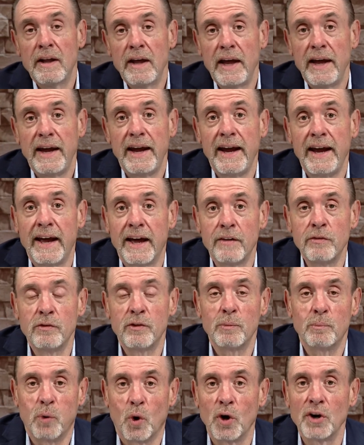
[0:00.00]
And
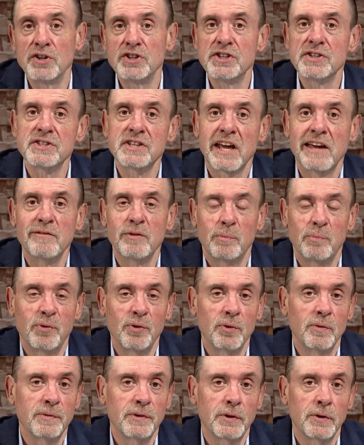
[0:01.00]
the board just gave
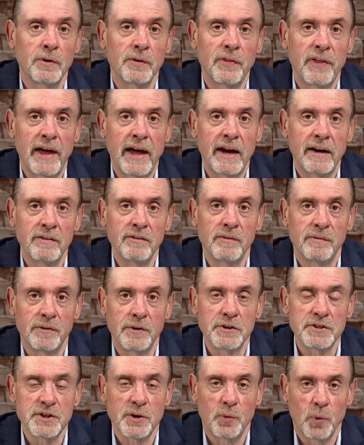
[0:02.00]
approval that in the
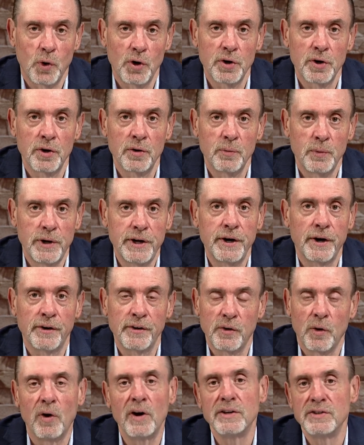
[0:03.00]
first quarter we are
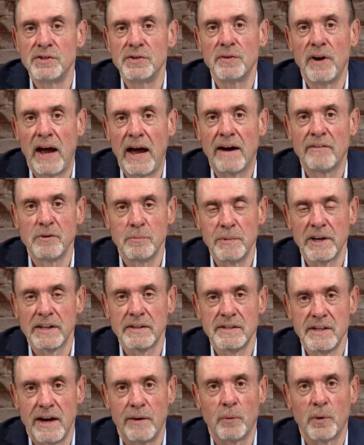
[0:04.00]
going to have a
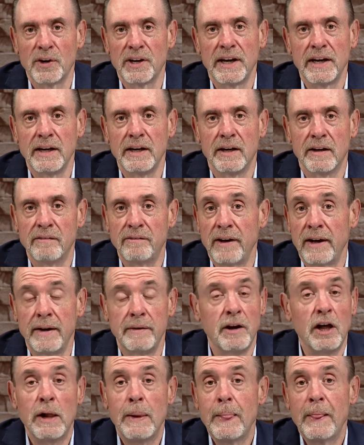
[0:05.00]
mixed networking
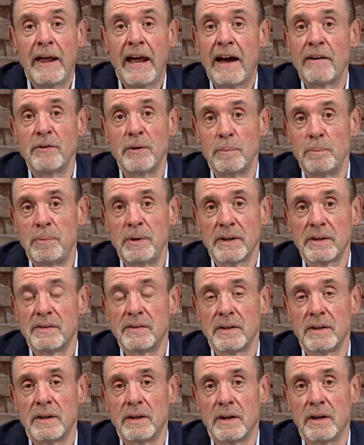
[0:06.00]
event. Haven't picked
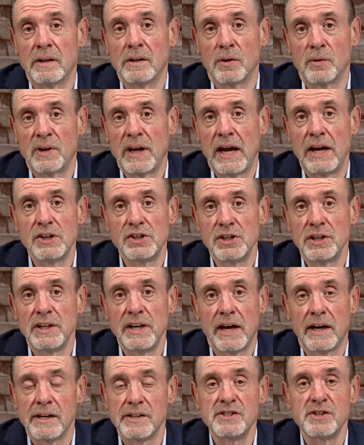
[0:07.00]
a, a location
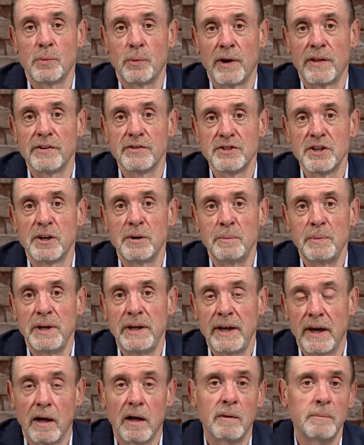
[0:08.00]
yet as to where that's going to
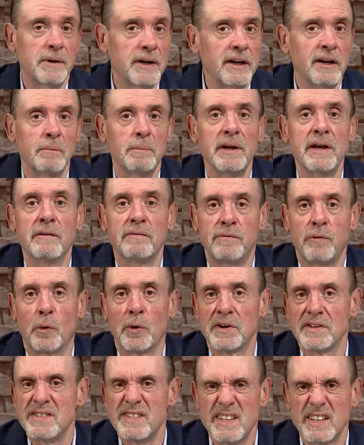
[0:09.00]
be held, but it'll be a
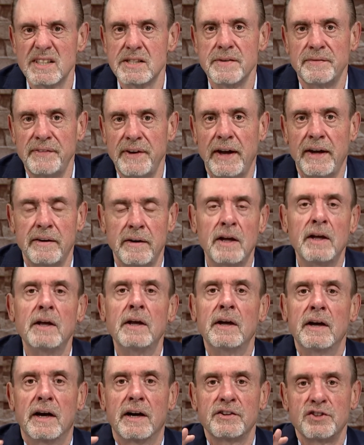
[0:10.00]
four to six event.
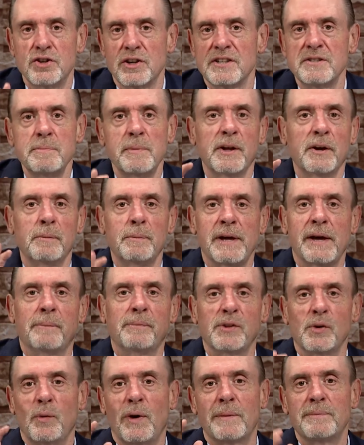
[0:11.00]
Uh, trust me, it'll be up
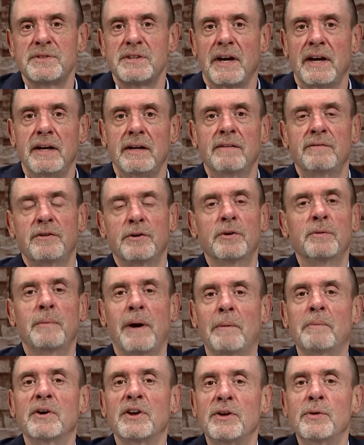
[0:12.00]
on the website, and if you
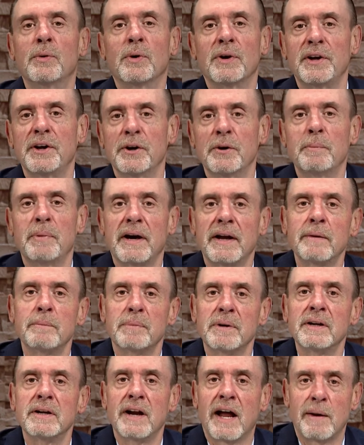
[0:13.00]
remember, you will hear about it,
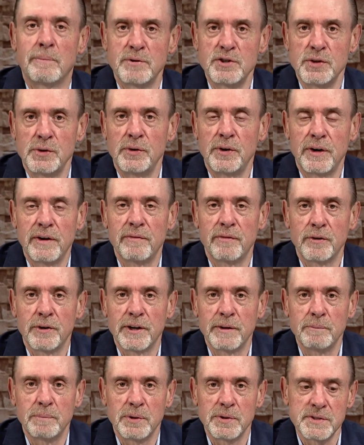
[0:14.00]
but an opportunity for an
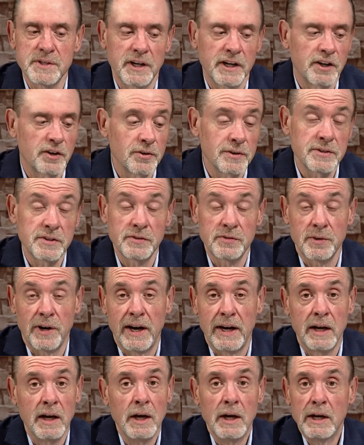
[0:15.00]
in person. And Chris is
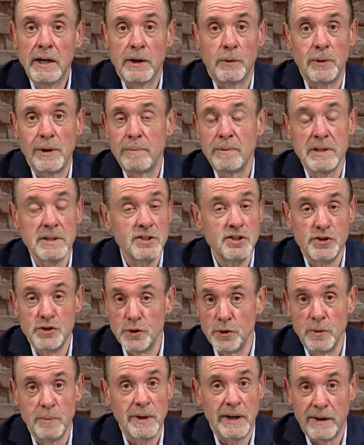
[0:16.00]
right. Now, we've been
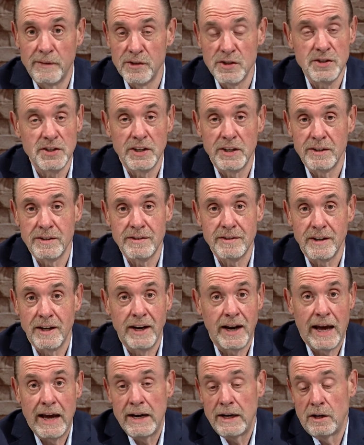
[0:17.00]
Zooming ever since,
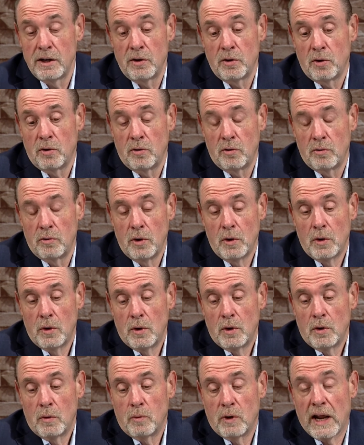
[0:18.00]
and I didn't know.
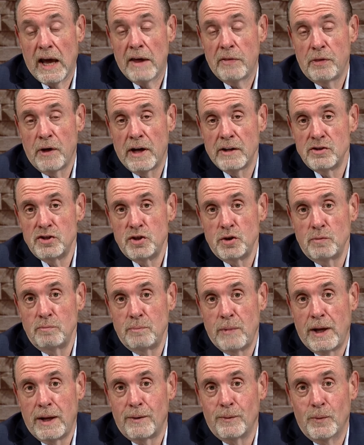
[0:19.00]
What I thought Zoom
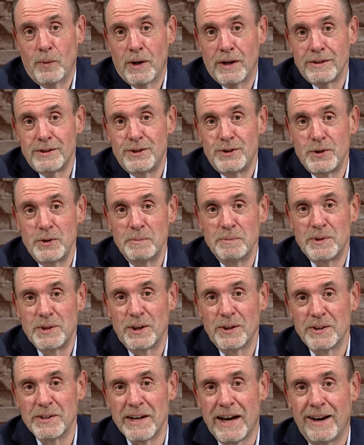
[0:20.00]
meant and what Zoom
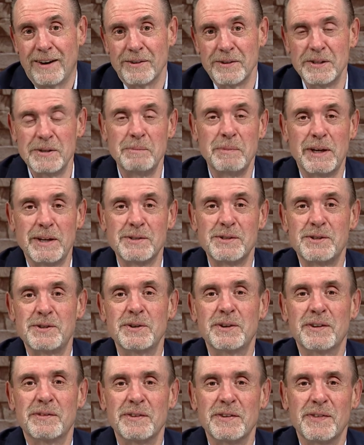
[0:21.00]
turns out to be is
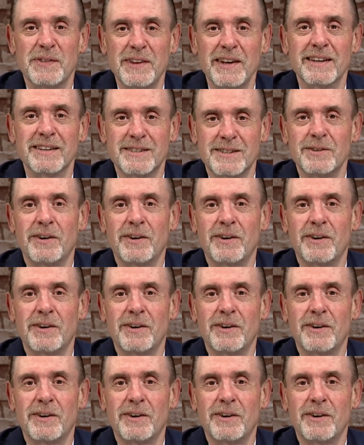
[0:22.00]
two different things.